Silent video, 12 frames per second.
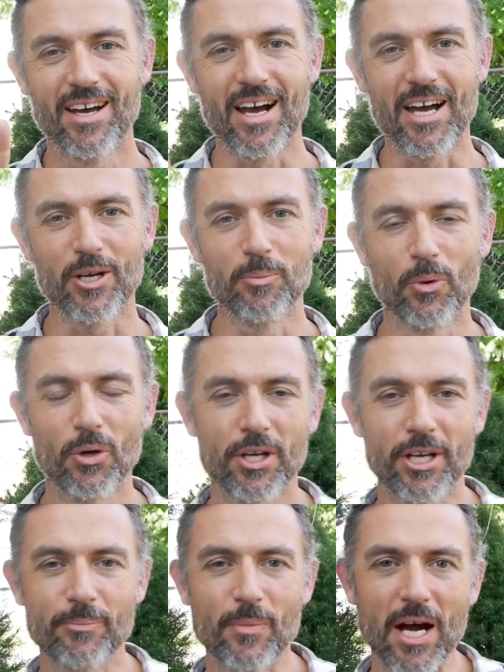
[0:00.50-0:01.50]
Hi, good
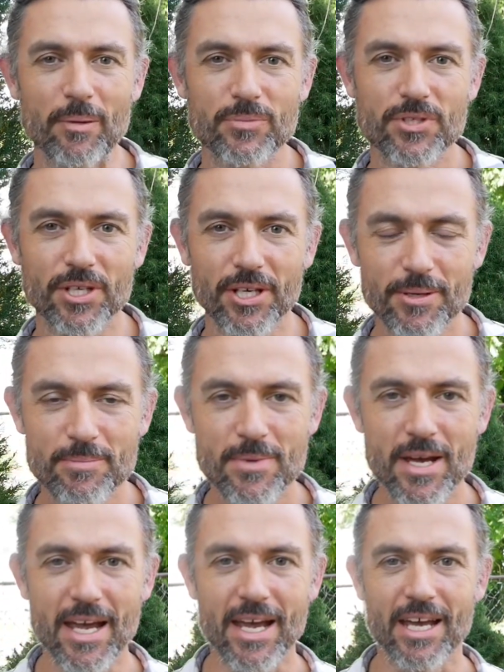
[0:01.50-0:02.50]
morning. I'm Tim,
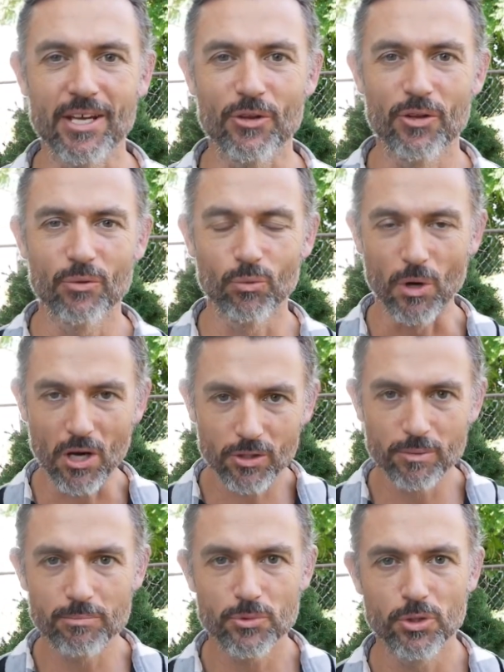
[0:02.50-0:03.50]
and
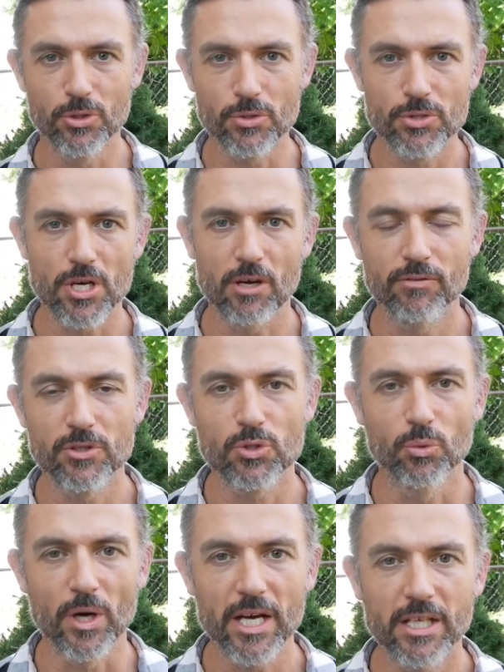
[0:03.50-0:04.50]
welcome to Selfless
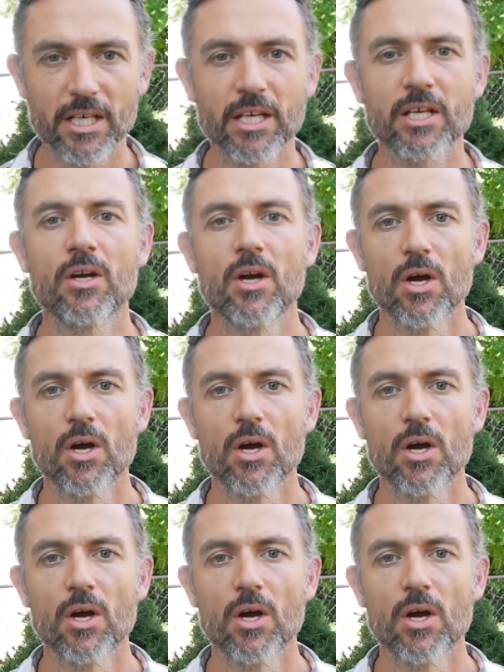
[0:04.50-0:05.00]
Awakening,